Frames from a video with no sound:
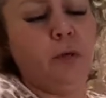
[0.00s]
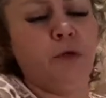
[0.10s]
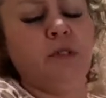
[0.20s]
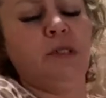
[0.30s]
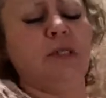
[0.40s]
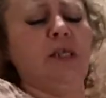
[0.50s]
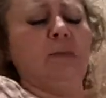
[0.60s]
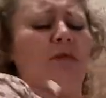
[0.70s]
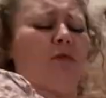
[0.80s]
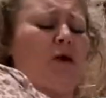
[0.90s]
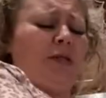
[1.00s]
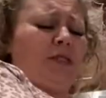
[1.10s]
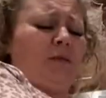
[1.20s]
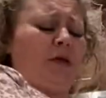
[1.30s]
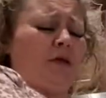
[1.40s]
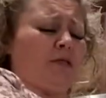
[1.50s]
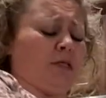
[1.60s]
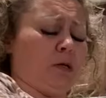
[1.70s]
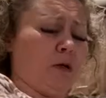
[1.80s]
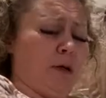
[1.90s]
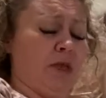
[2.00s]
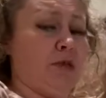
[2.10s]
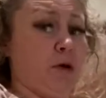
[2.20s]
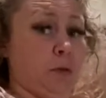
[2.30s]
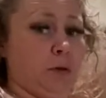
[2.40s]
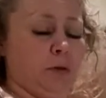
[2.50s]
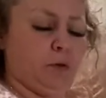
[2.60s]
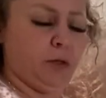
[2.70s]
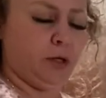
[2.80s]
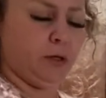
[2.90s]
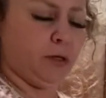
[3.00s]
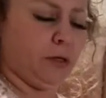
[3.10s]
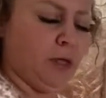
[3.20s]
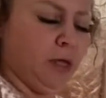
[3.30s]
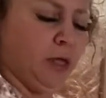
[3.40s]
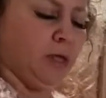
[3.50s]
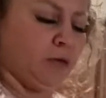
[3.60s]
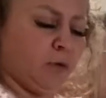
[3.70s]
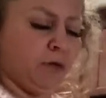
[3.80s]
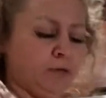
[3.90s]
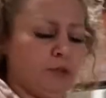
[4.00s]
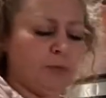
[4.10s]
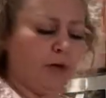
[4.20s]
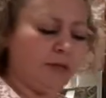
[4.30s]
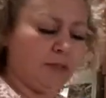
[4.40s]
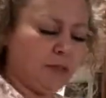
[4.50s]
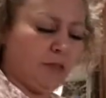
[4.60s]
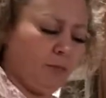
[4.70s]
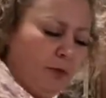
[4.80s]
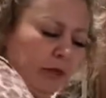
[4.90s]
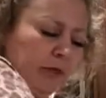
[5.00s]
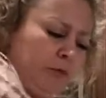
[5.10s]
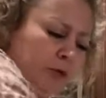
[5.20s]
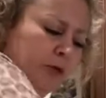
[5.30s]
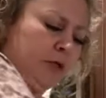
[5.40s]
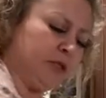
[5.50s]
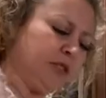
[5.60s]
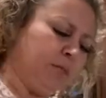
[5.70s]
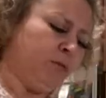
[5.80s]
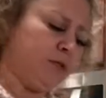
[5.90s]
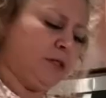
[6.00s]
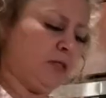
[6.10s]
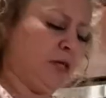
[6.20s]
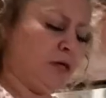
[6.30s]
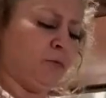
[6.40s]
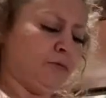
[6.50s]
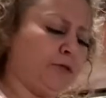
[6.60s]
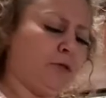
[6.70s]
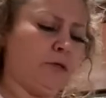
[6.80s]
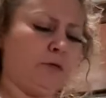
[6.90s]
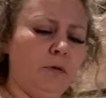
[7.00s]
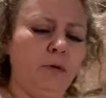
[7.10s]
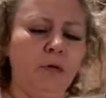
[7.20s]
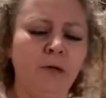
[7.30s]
Princess sleeps in Lonnie's bed, so I bathe her really, really good. Don't want no surprises in the bed, sleeping with these animals, you know?